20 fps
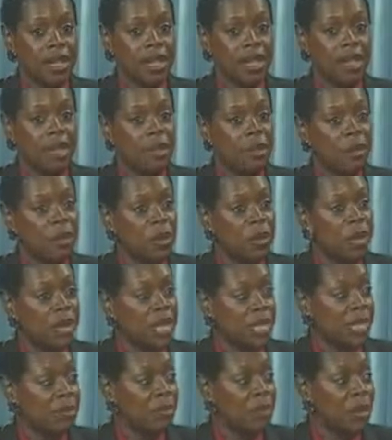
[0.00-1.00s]
Look at
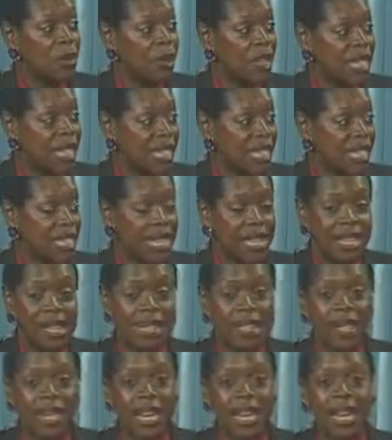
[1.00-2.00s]
the employee.
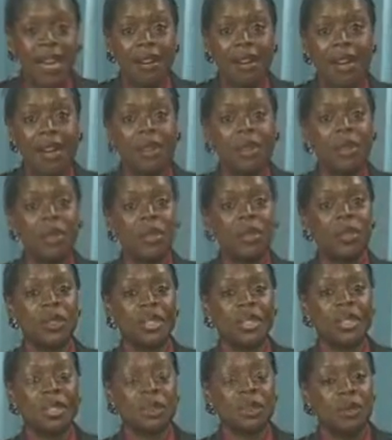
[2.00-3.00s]
They are the
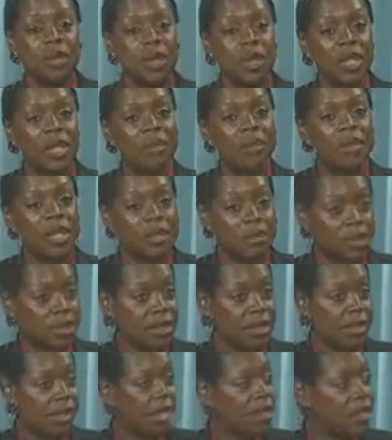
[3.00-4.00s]
most exploited
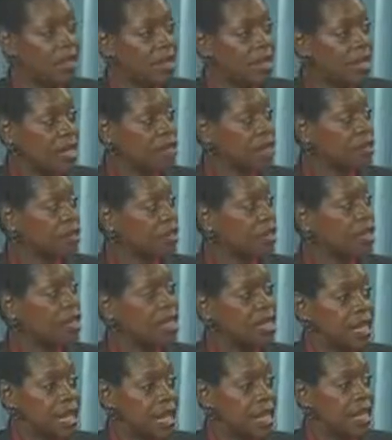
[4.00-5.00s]
people in this country
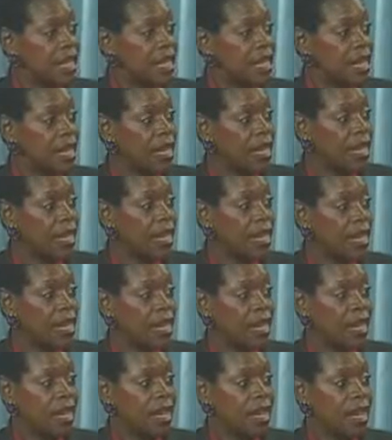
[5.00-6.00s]
today
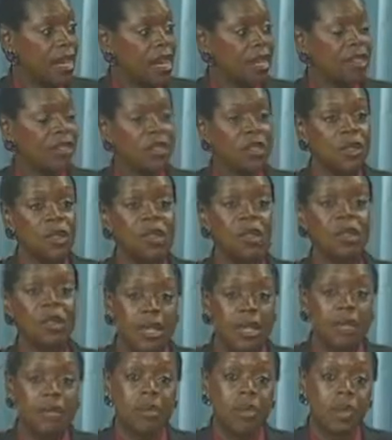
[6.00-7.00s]
who are
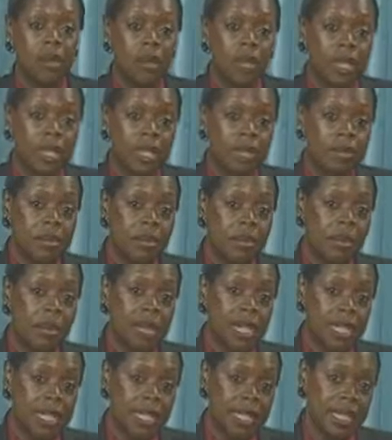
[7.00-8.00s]
unemployed. The
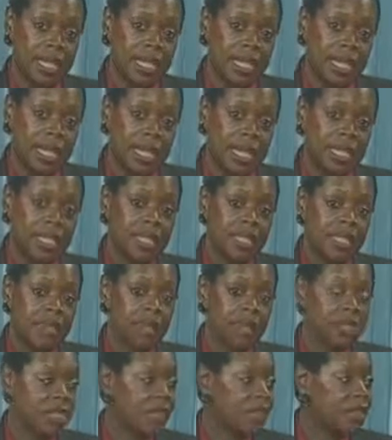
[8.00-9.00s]
employee suffers
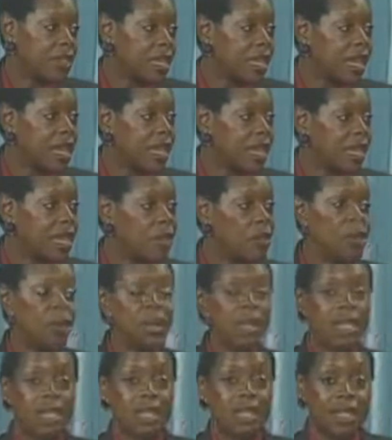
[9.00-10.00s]
every day. He works
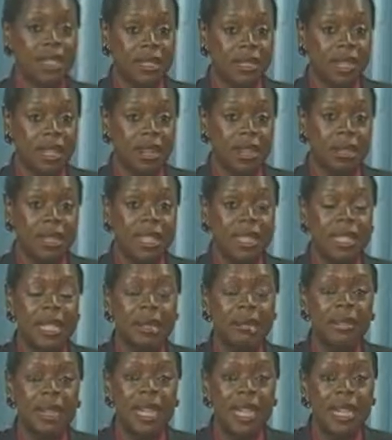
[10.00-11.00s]
on a job that's not
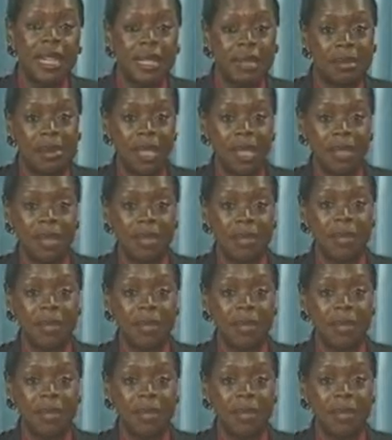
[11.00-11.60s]
paying him enough,